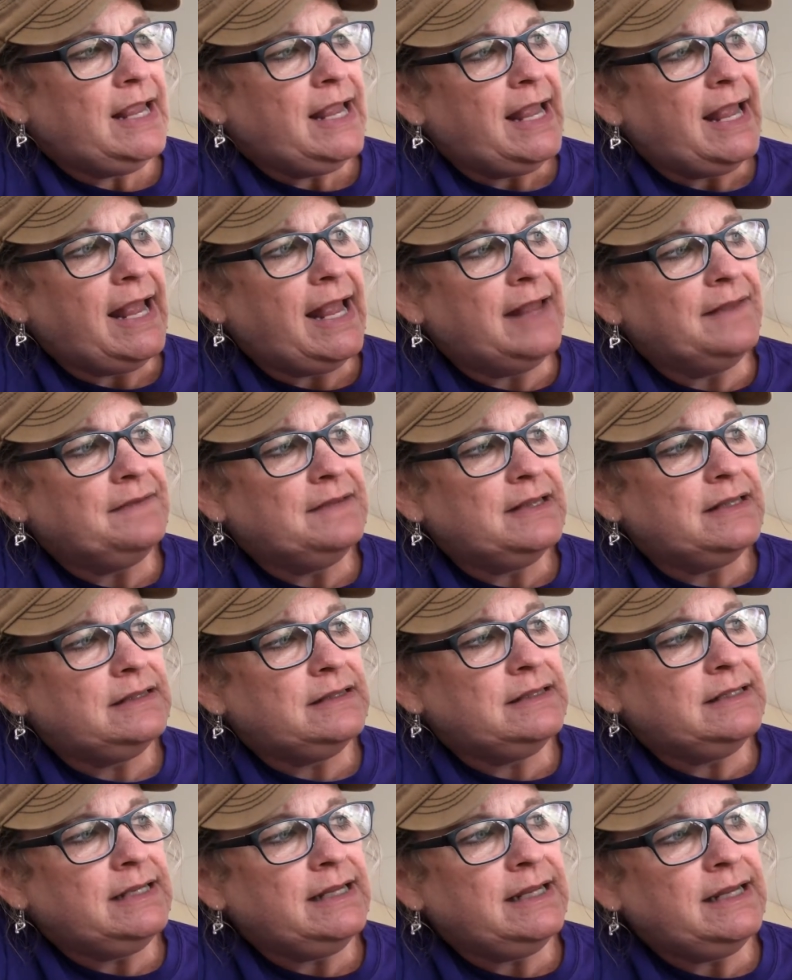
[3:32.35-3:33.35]
And the
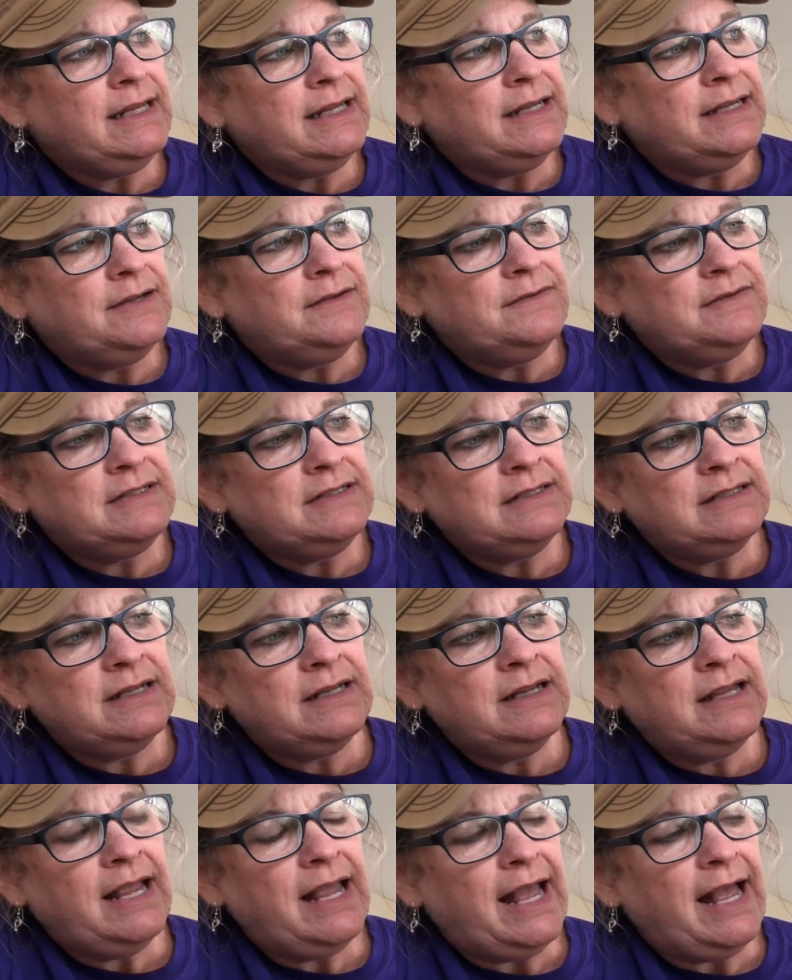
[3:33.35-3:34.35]
leaves
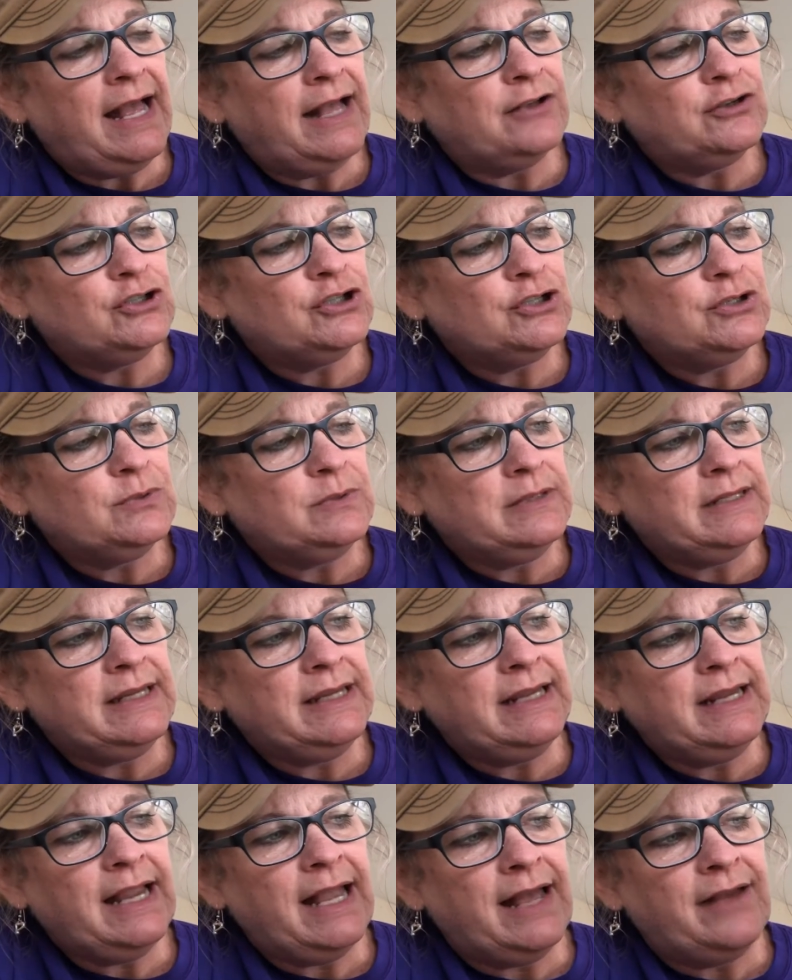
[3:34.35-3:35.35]

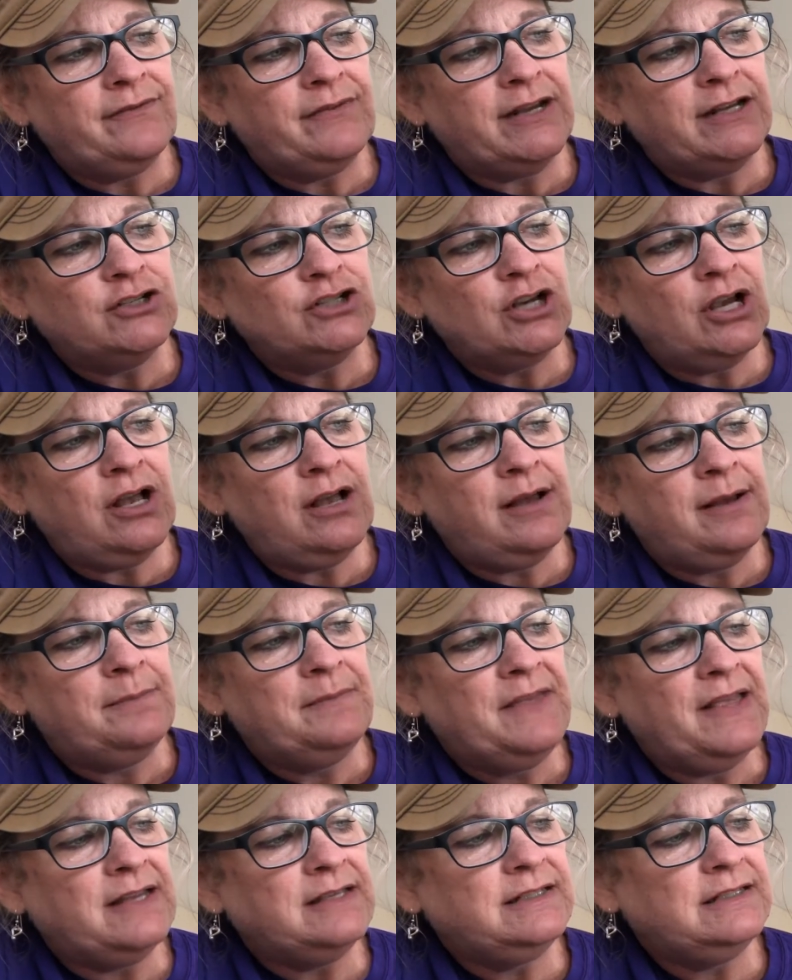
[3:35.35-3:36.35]
actually have a
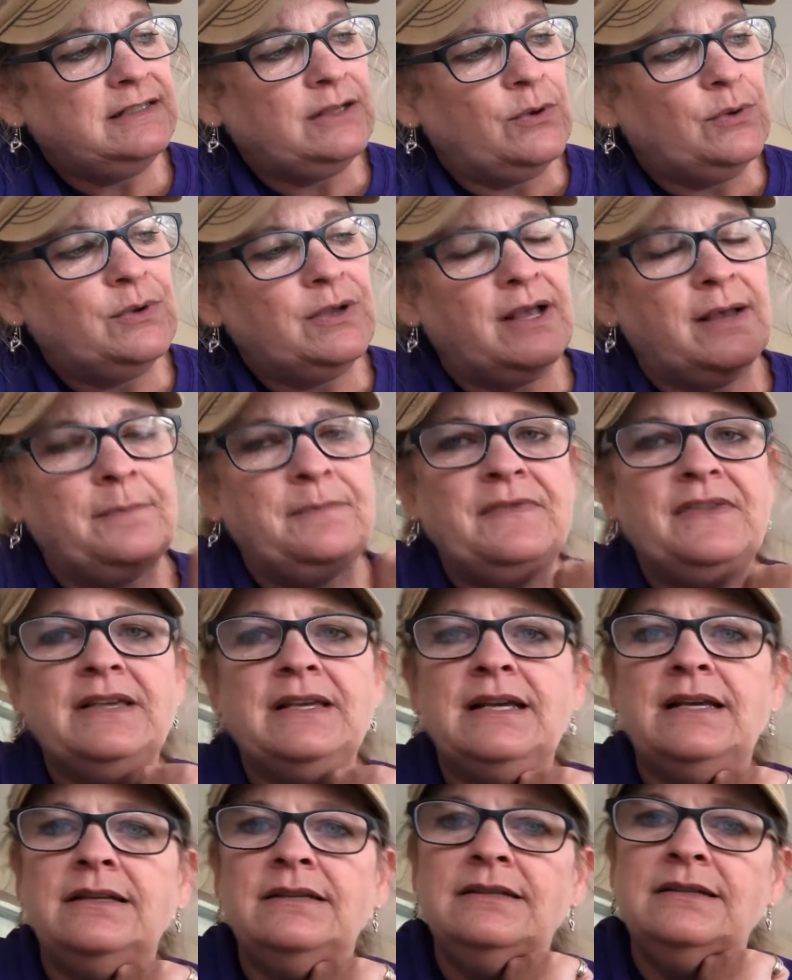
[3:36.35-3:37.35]
job. They soak up
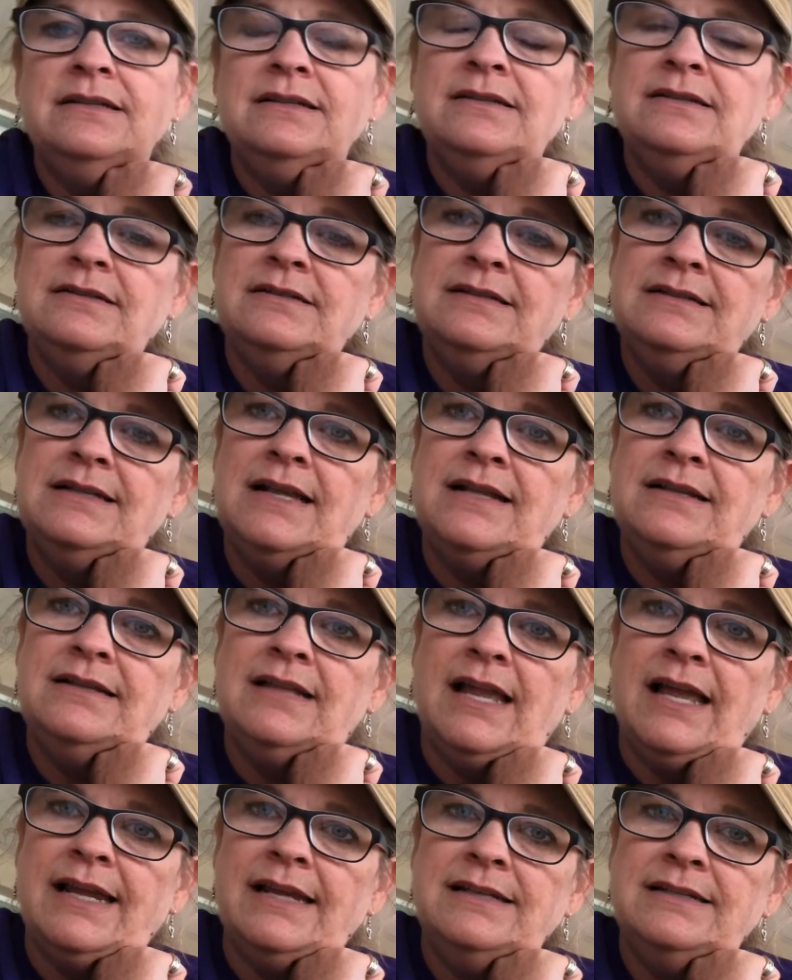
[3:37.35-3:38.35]
the
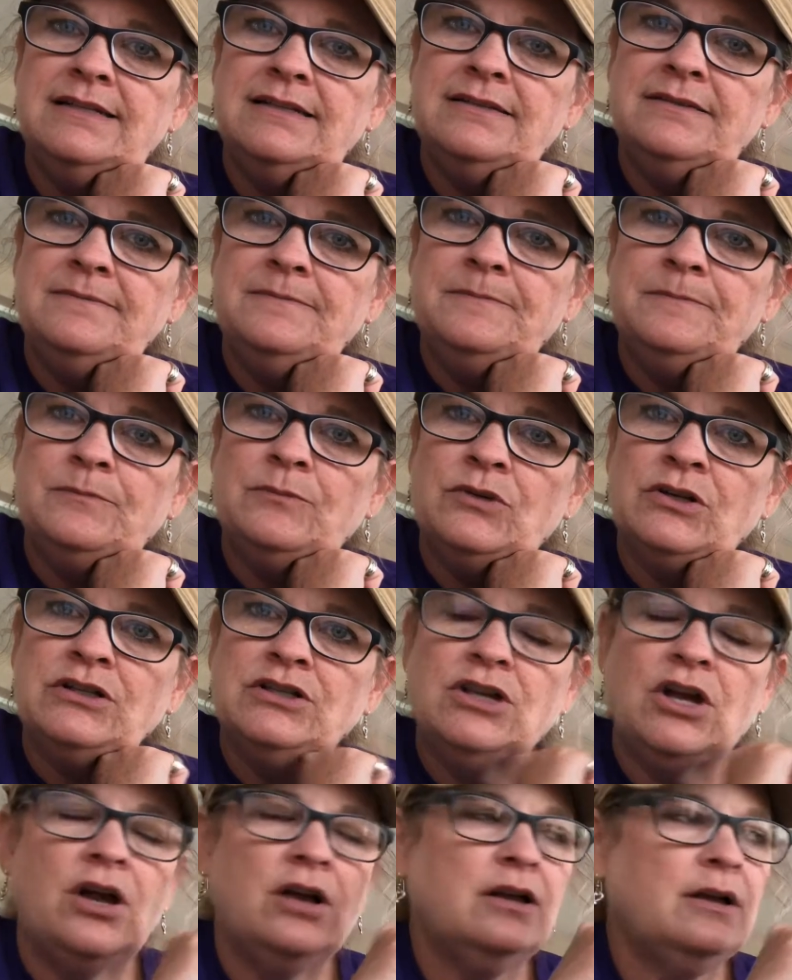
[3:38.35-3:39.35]
sunlight. We're going
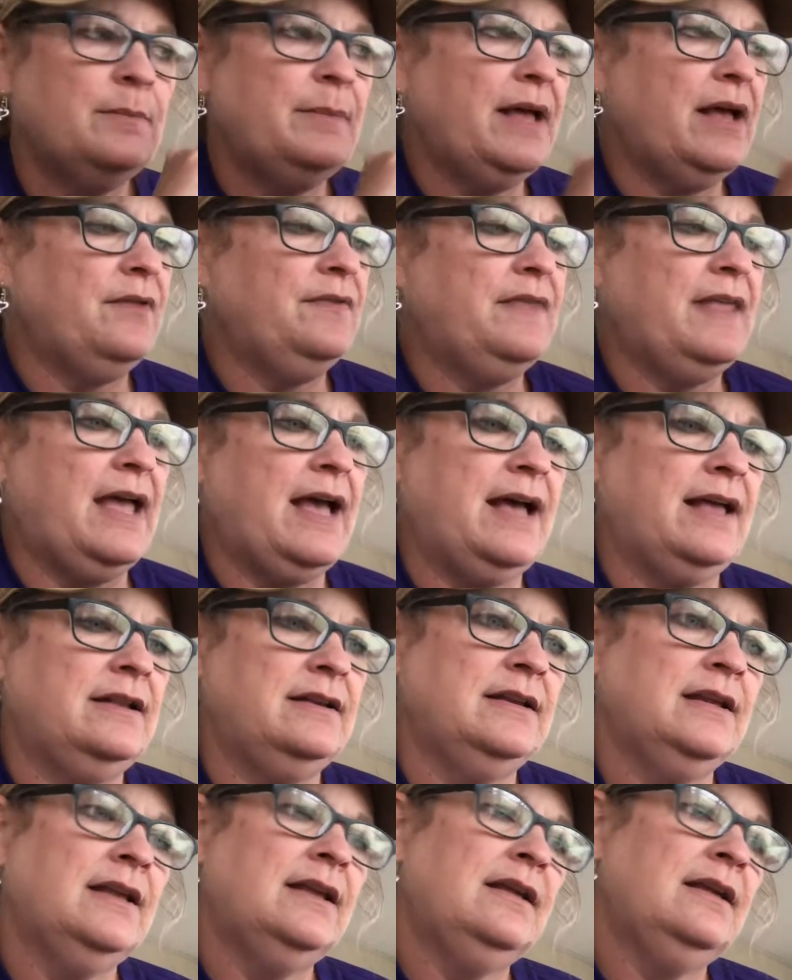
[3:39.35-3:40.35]
to talk about that,
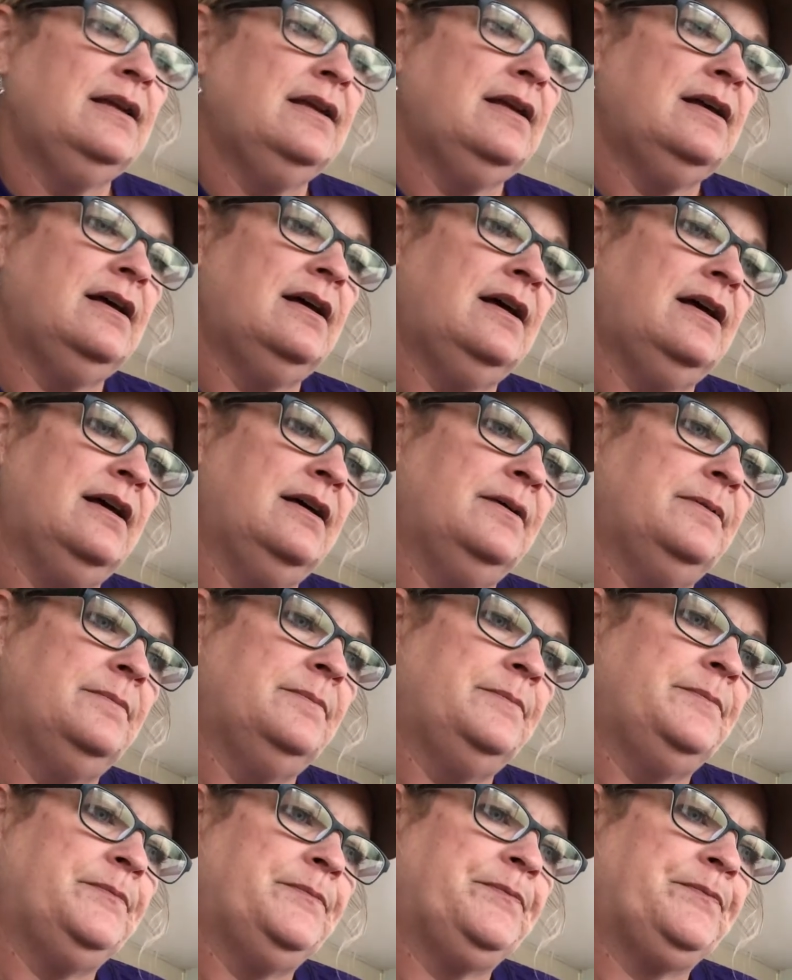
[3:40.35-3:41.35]

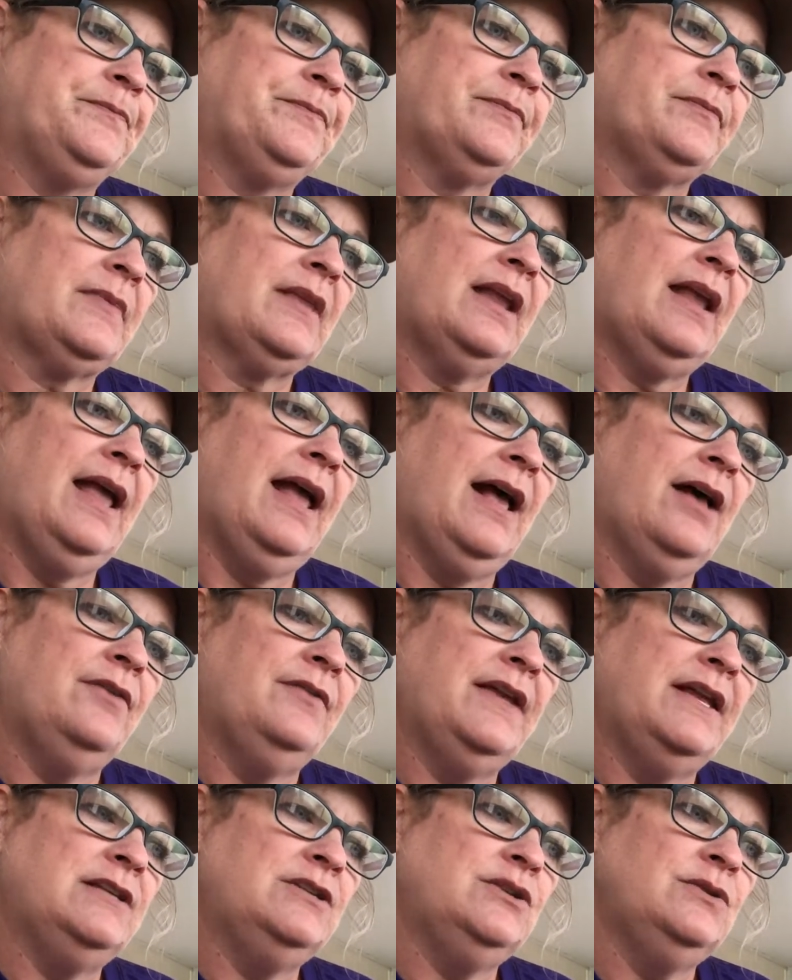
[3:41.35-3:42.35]
how
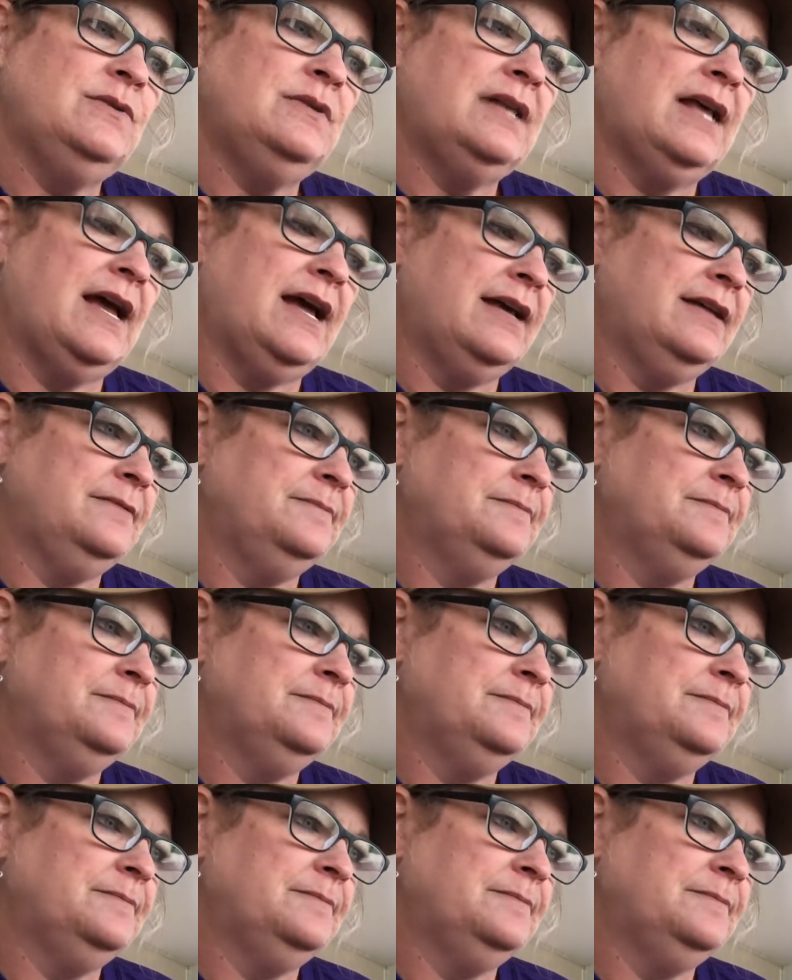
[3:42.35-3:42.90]
they do that.